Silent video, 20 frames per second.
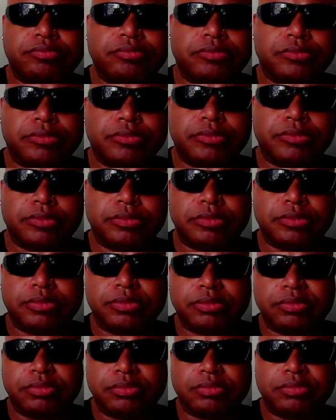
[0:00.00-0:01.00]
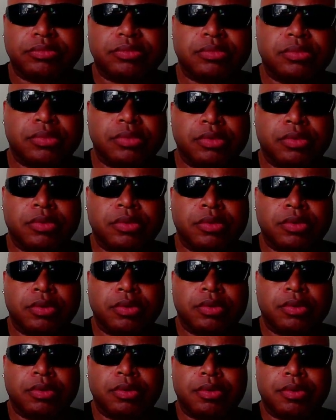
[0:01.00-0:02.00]

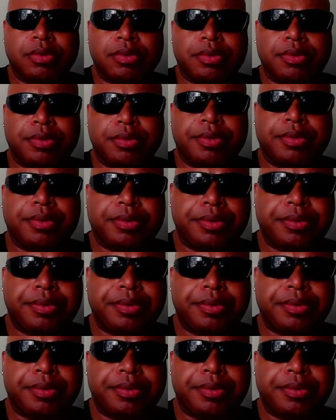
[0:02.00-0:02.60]
No words are spoken by the person on screen.